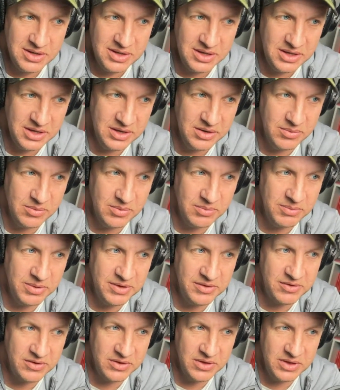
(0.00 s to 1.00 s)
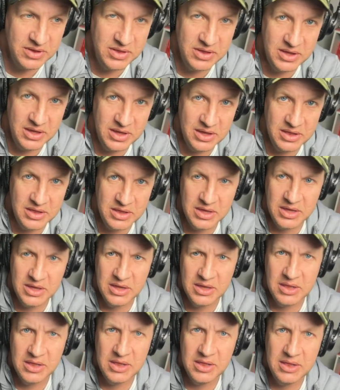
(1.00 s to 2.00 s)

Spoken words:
You know, basically the